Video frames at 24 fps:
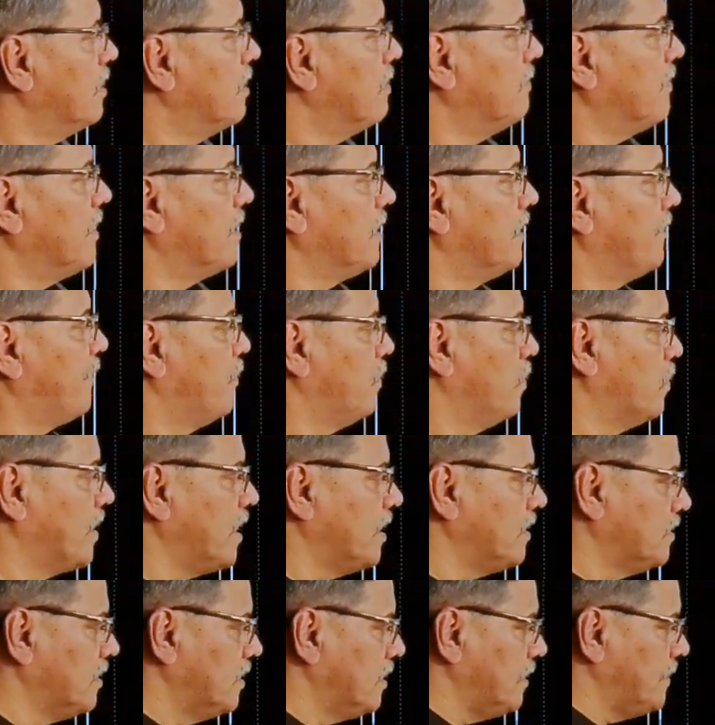But if you look
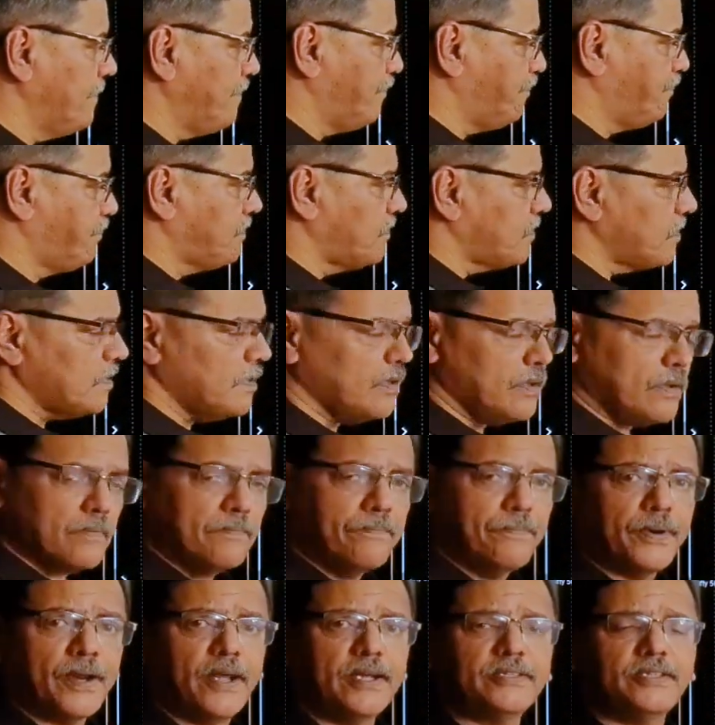at the
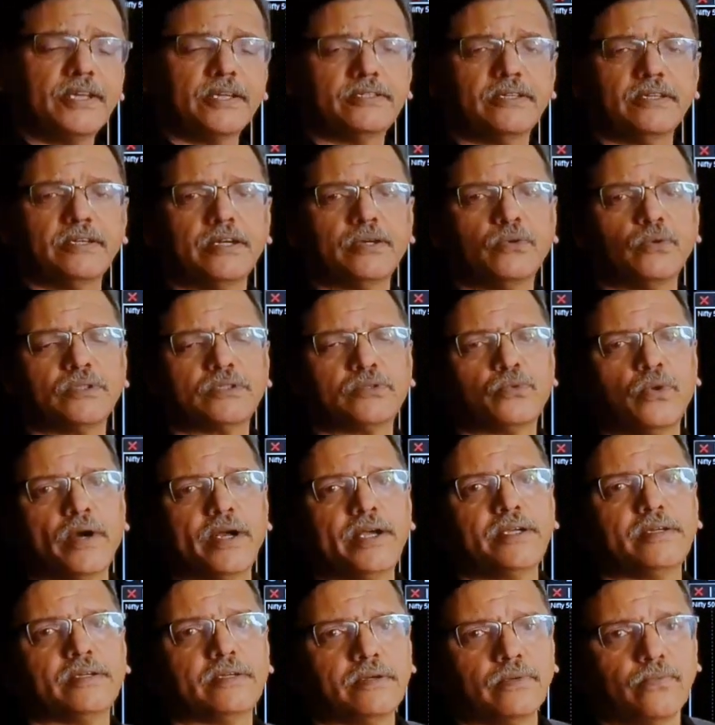price action, it was
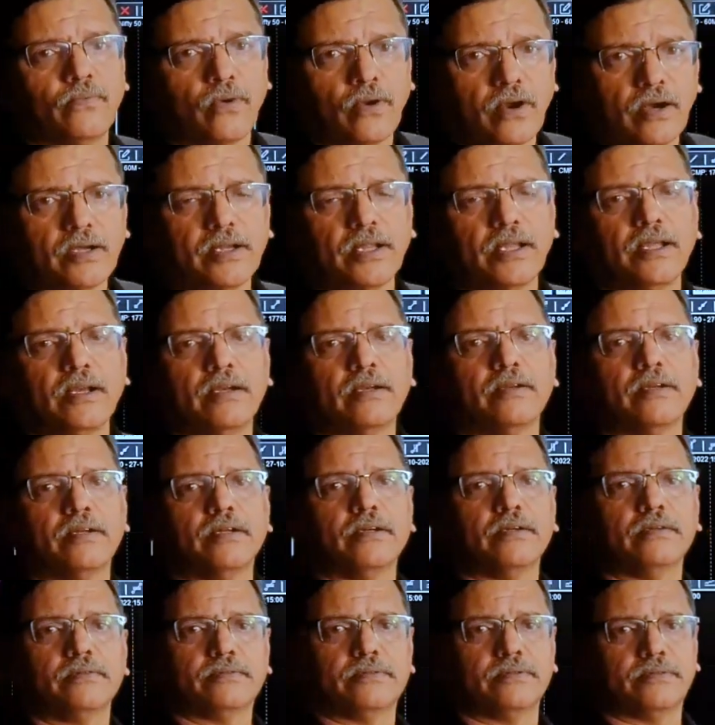quite
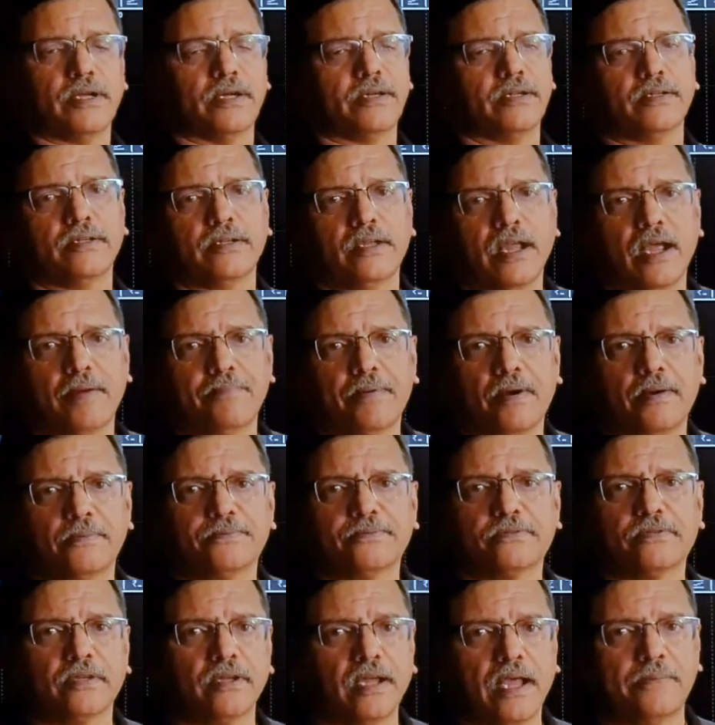volatile, sudden gap
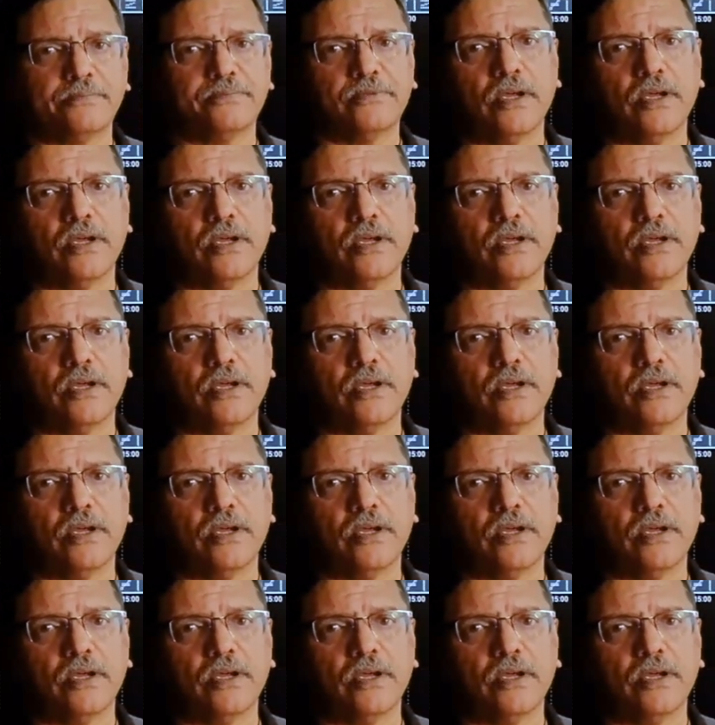ups, gaps